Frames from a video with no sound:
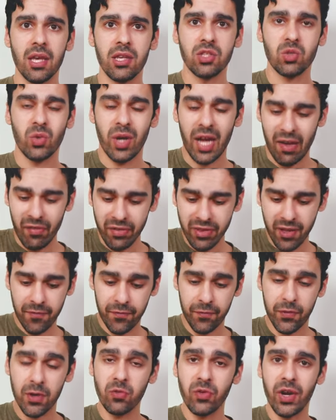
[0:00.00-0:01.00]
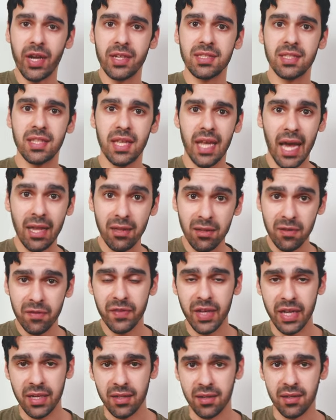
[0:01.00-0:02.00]
So having that footrest
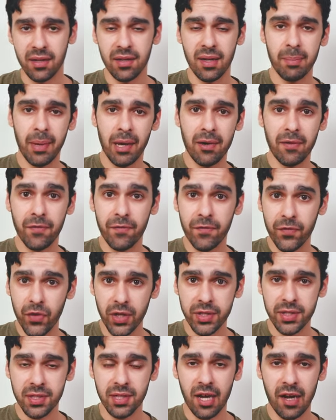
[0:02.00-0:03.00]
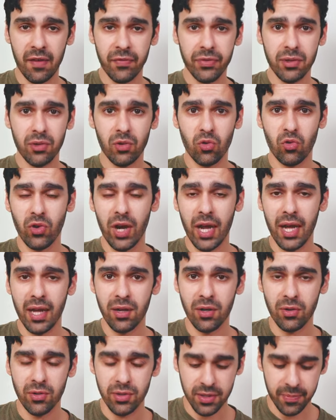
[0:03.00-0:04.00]
elevated about a foot off the
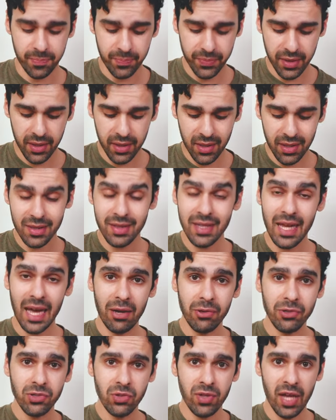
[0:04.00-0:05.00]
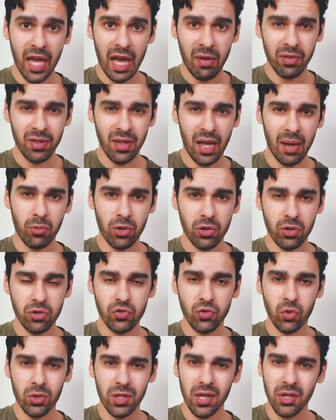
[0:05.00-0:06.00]
ground, it allows you to have a lot more
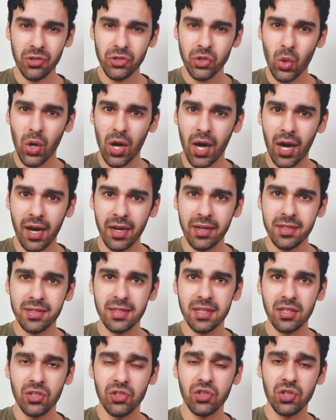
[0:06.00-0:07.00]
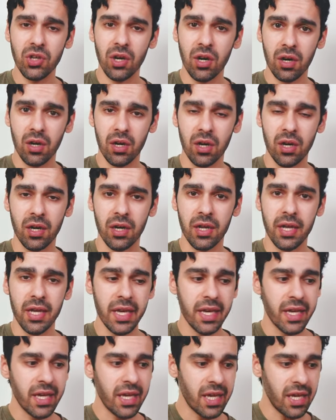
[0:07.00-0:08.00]
control. It also hugs the guitar
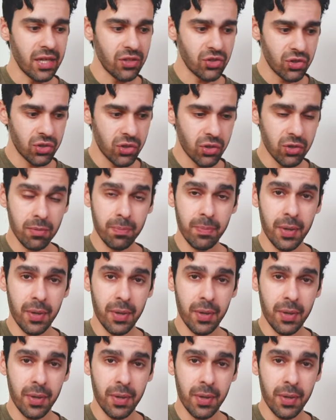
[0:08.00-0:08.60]
into your